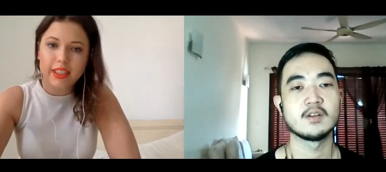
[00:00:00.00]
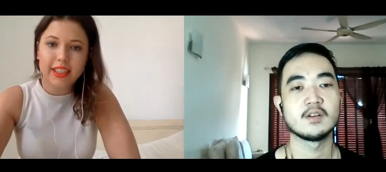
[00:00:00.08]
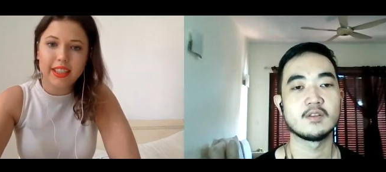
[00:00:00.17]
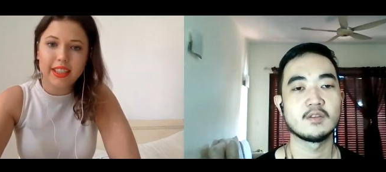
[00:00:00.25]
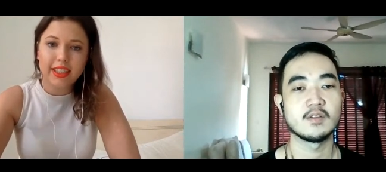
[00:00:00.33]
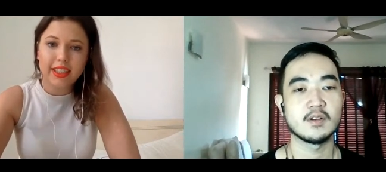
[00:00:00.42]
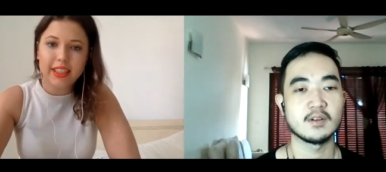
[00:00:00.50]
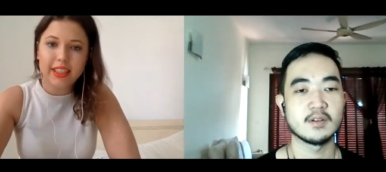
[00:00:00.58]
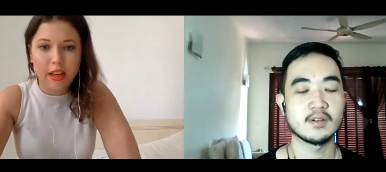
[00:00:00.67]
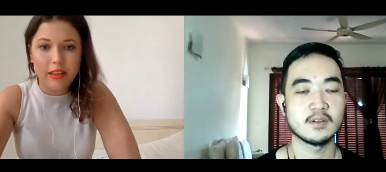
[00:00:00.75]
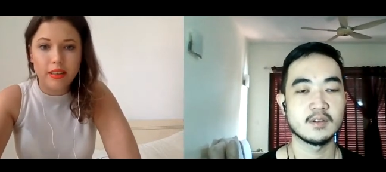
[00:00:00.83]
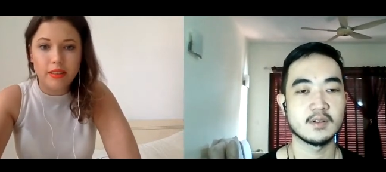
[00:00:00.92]
Speaker 1: really
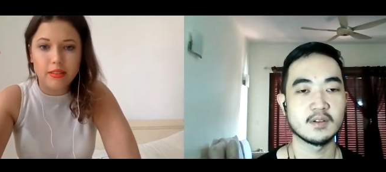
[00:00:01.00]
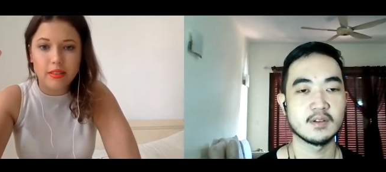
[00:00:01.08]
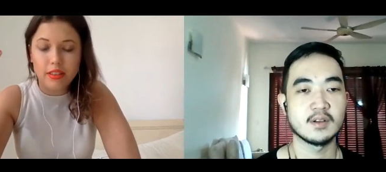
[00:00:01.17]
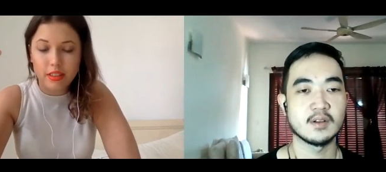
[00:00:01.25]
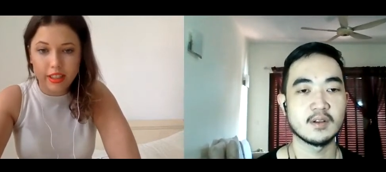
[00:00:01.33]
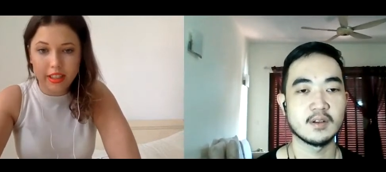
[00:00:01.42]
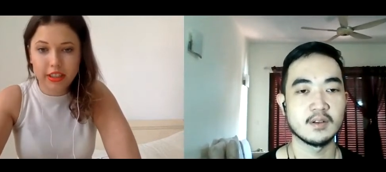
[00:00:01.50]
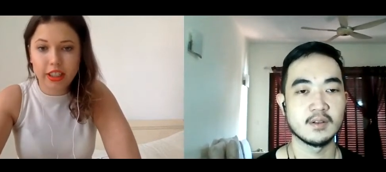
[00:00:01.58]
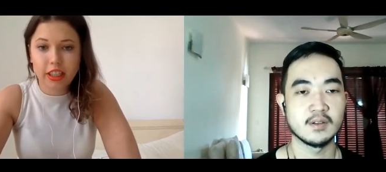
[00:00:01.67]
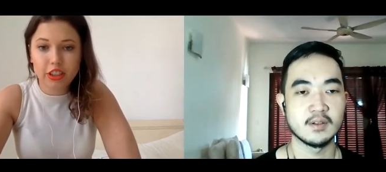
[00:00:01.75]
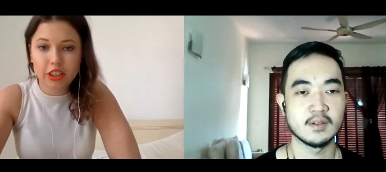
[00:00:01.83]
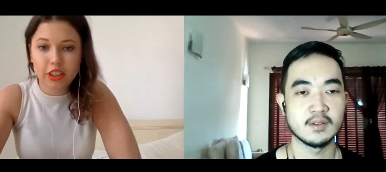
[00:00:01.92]
capture and
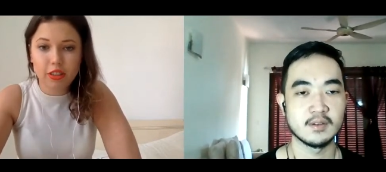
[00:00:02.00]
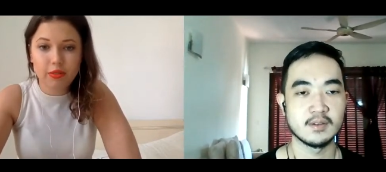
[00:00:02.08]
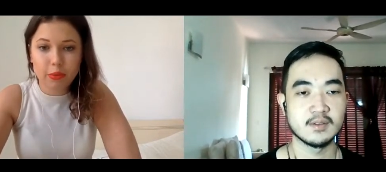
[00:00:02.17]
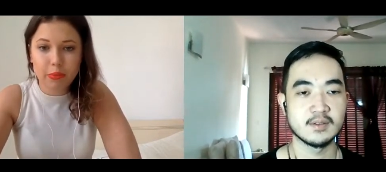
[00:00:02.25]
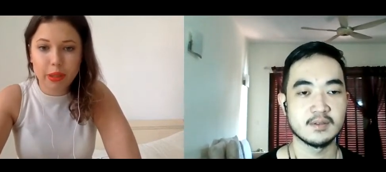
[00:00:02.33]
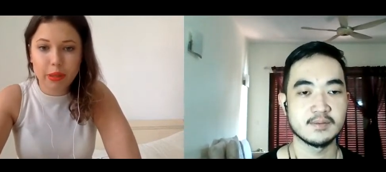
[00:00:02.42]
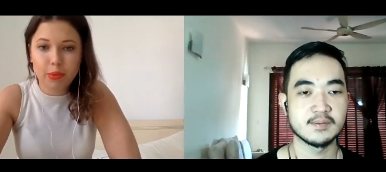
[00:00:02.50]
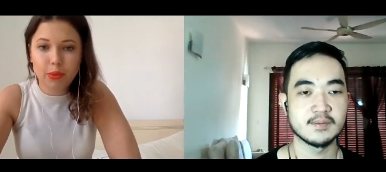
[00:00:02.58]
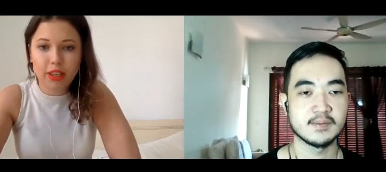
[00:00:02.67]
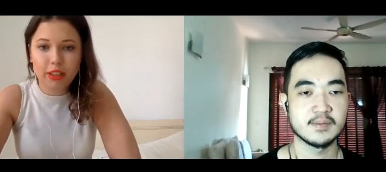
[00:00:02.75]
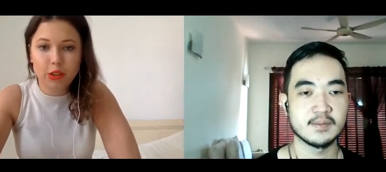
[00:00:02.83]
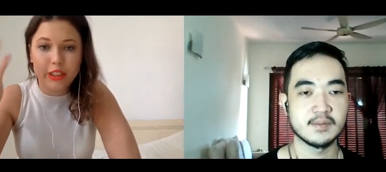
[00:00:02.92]
the attention of the
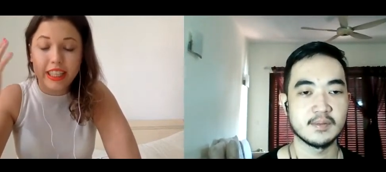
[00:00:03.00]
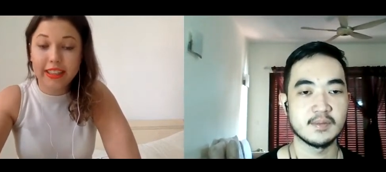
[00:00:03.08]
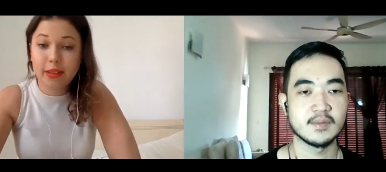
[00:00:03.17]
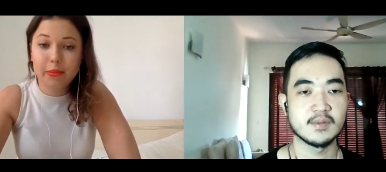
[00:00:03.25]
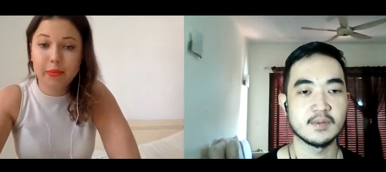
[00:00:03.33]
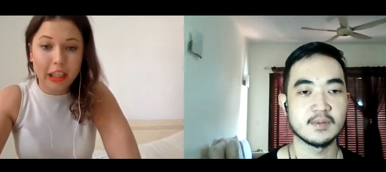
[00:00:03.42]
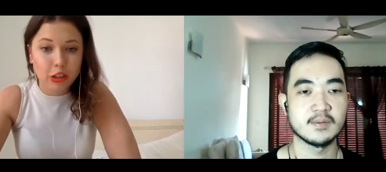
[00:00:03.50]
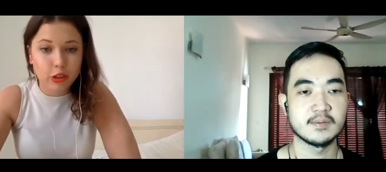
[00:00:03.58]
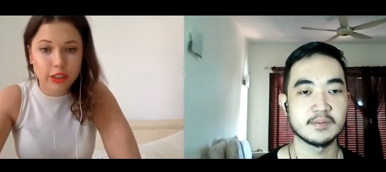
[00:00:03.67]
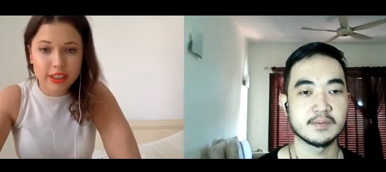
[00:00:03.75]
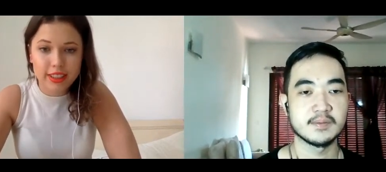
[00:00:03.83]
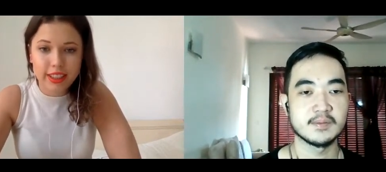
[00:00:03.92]
people and you get them
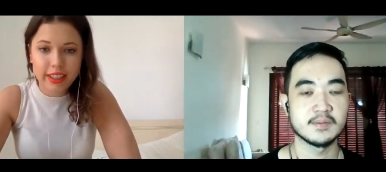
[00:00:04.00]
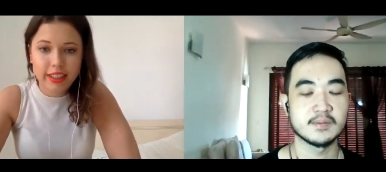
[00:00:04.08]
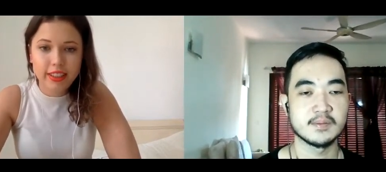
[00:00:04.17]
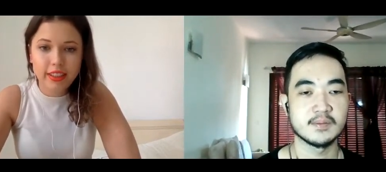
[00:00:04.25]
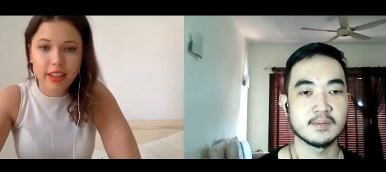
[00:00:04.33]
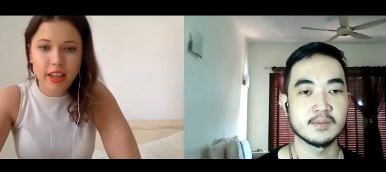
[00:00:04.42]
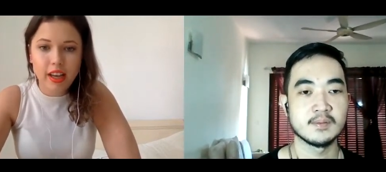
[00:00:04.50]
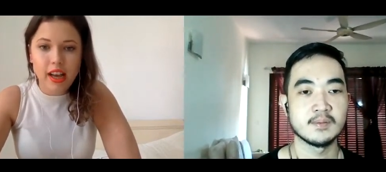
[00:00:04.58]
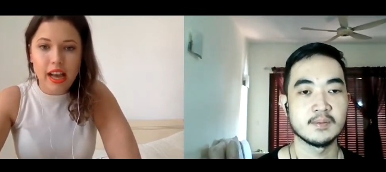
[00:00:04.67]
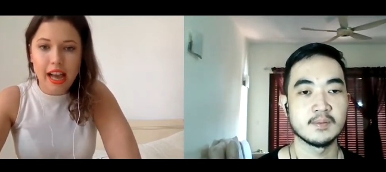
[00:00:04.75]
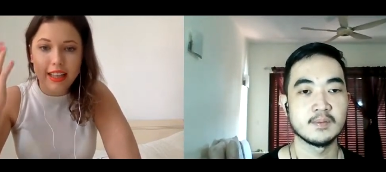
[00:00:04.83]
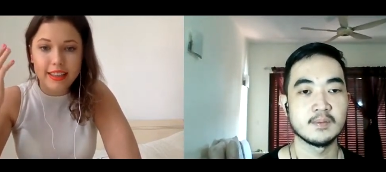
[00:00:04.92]
interested
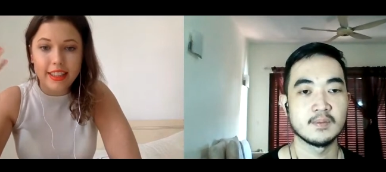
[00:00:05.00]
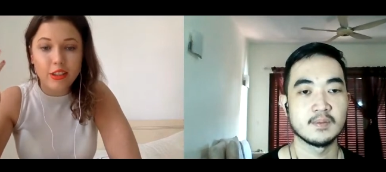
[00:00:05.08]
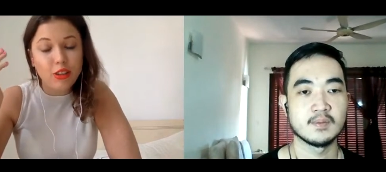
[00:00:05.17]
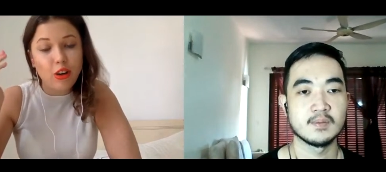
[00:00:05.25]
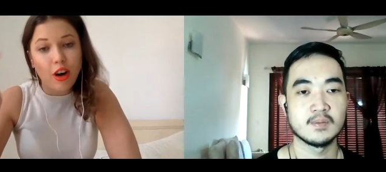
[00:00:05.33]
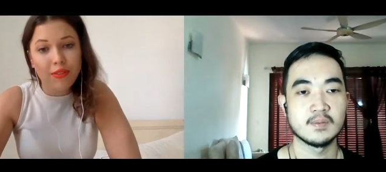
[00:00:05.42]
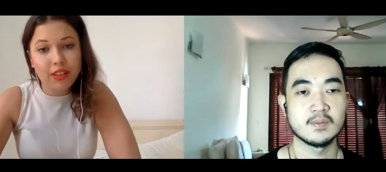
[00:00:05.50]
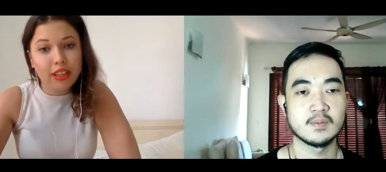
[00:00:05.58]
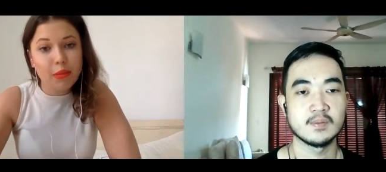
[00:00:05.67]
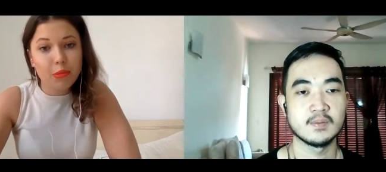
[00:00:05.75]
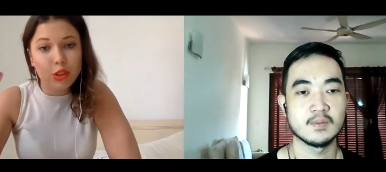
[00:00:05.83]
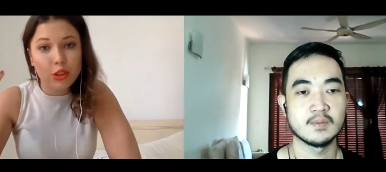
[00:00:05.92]
and then you offer them
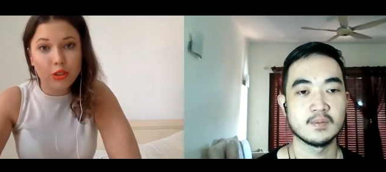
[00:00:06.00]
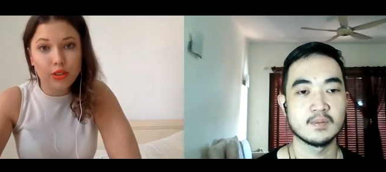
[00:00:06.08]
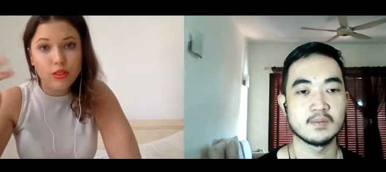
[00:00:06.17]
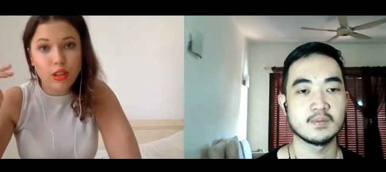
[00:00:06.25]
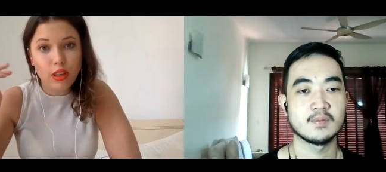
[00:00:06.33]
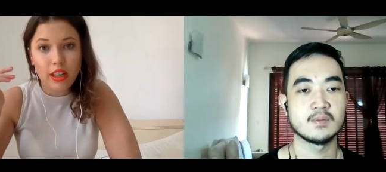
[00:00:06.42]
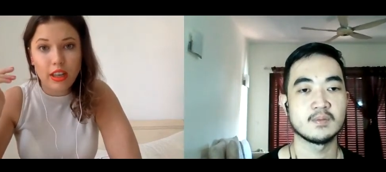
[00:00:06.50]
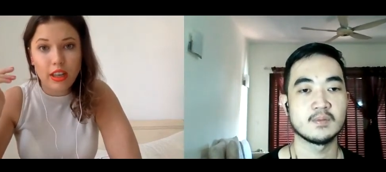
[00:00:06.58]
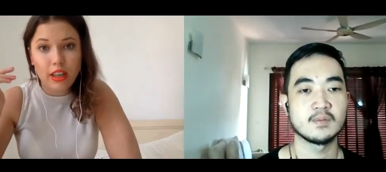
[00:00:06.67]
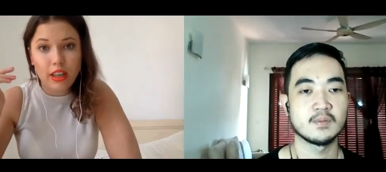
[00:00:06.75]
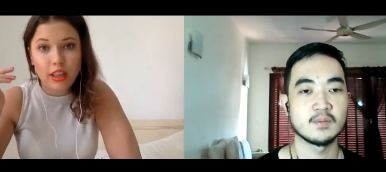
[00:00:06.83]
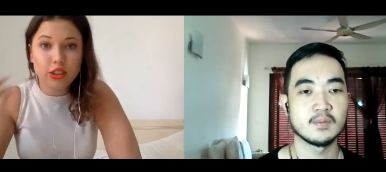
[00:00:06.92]
a, an
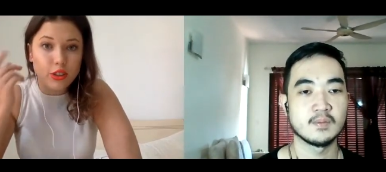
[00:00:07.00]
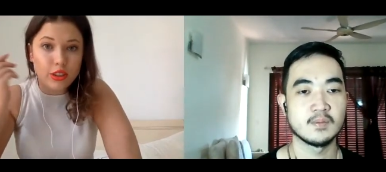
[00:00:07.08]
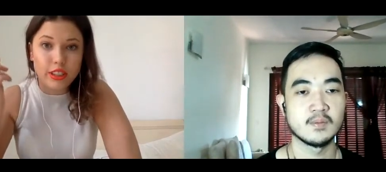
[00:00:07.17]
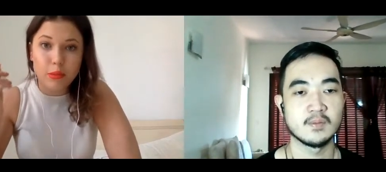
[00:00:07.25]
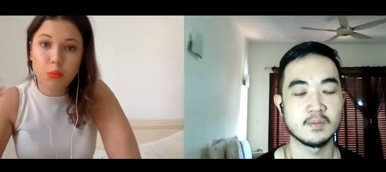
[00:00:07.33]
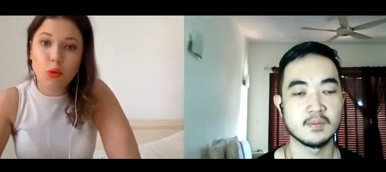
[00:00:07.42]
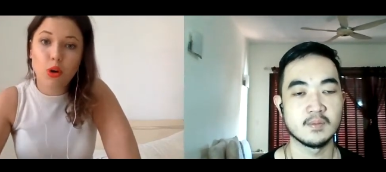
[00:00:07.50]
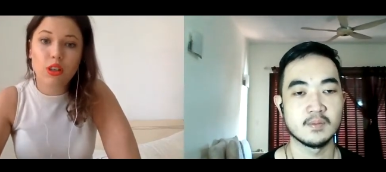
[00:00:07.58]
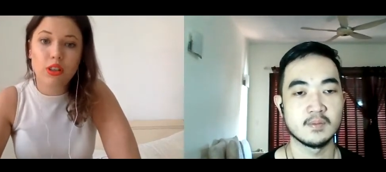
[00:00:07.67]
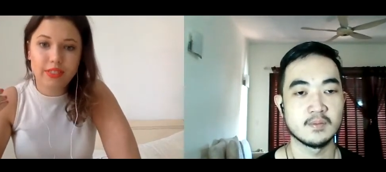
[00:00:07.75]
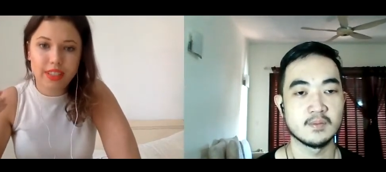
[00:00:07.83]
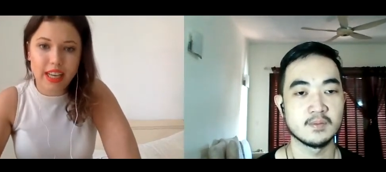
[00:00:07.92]
opportunity to see
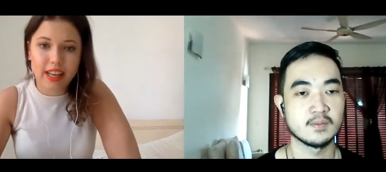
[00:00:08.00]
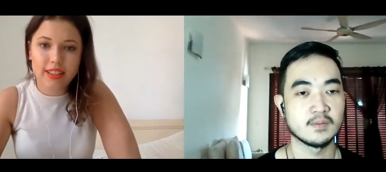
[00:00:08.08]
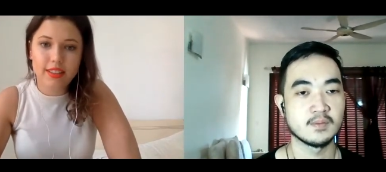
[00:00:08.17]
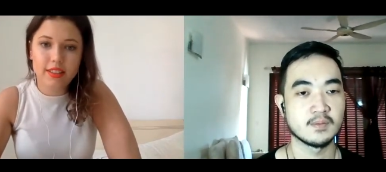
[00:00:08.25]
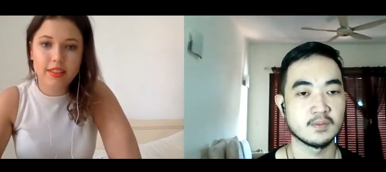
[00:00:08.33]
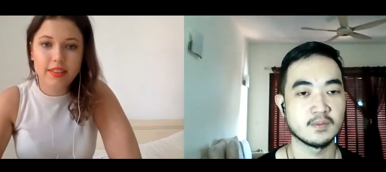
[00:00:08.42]
more of that